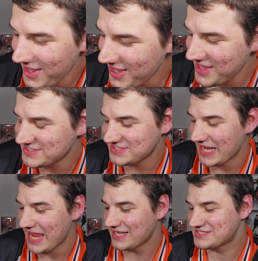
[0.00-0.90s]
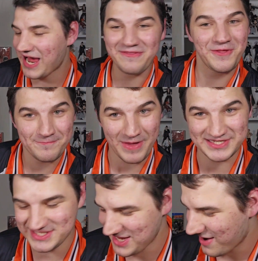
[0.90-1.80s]
It's not the
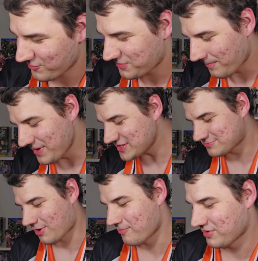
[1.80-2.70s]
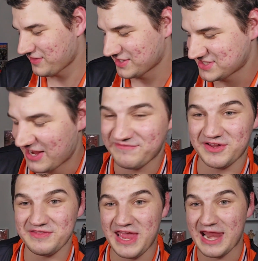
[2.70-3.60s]
best thing ever. The biggest problem with it is
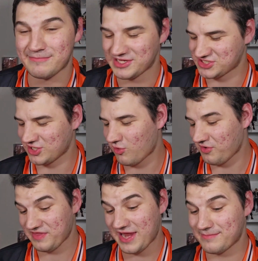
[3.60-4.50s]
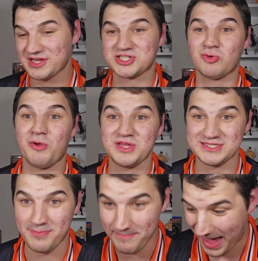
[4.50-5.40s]
definitely the animation quality. The animation quality is
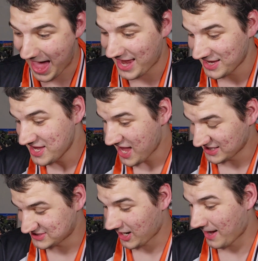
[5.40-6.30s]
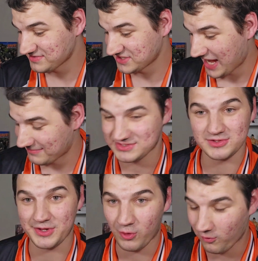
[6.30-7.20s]
bad. At times, it's
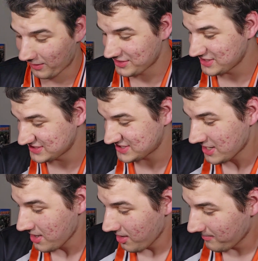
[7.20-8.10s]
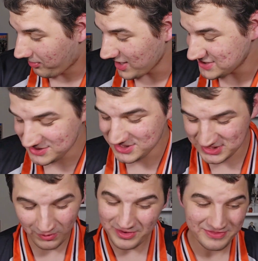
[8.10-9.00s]
absolutely horrendous. But the
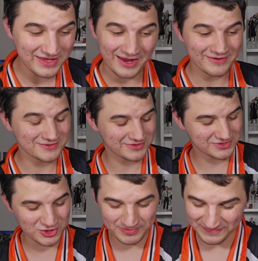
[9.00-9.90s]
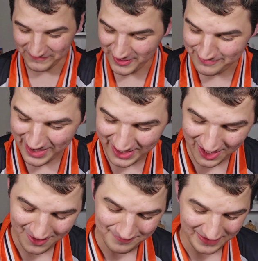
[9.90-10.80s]
story and the characters are super fun, man.
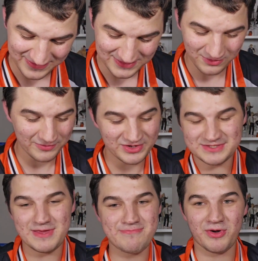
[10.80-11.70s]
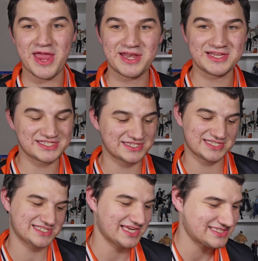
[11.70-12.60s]
I think the only reason people hate it is because it's
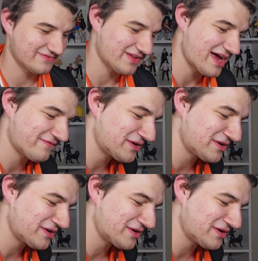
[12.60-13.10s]
slice of life.